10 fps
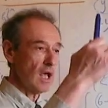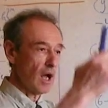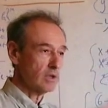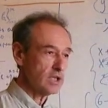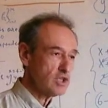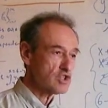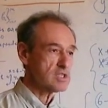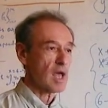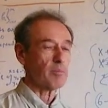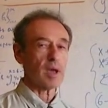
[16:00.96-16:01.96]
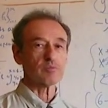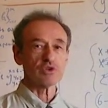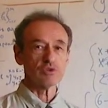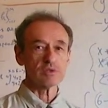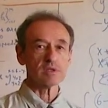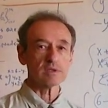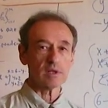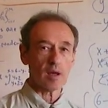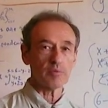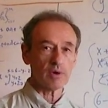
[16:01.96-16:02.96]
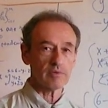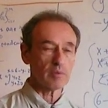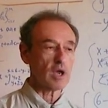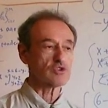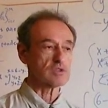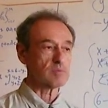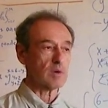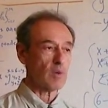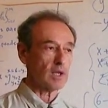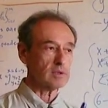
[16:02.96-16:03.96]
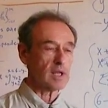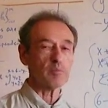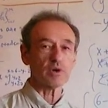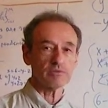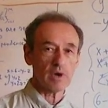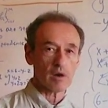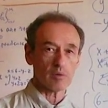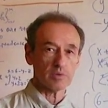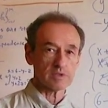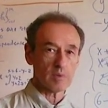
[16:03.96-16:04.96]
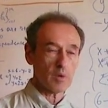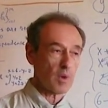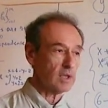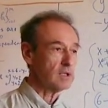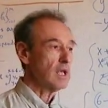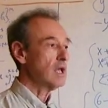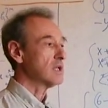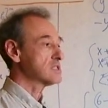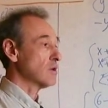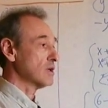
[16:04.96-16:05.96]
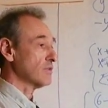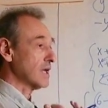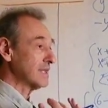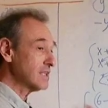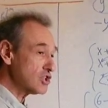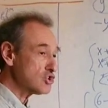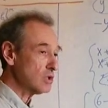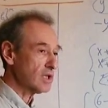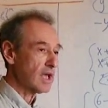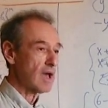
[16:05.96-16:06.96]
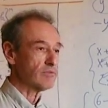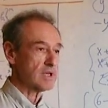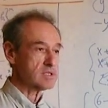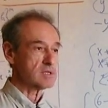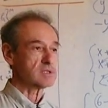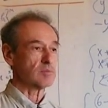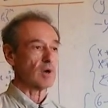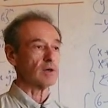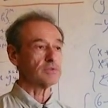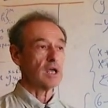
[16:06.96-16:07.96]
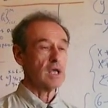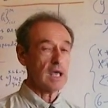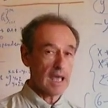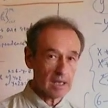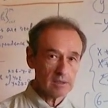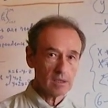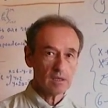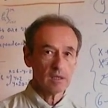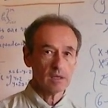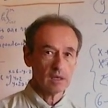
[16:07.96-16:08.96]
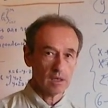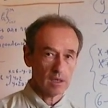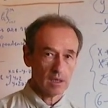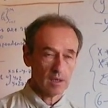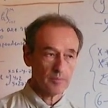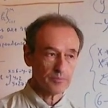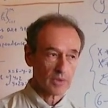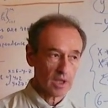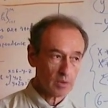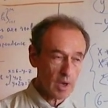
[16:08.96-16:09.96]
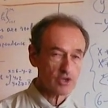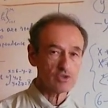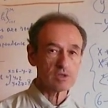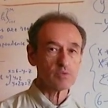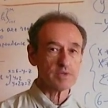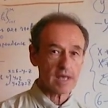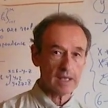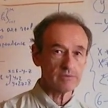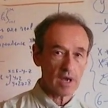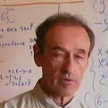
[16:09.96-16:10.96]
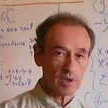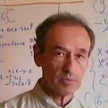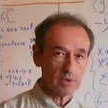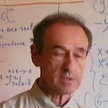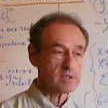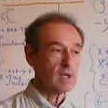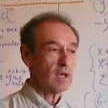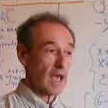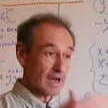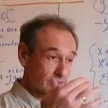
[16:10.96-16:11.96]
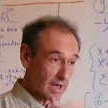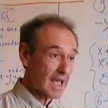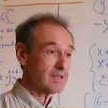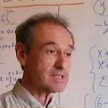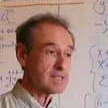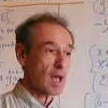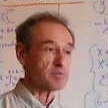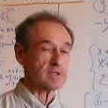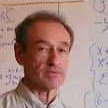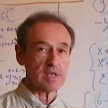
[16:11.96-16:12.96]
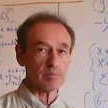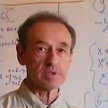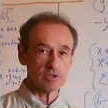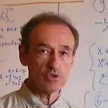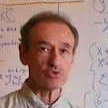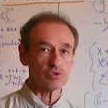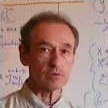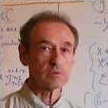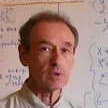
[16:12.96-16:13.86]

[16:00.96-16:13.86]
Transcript: On each step, I'm reducing the number of equations by one, number of variables by one. So if I initially have a system of n um, equations with n variables, after n steps of substitution,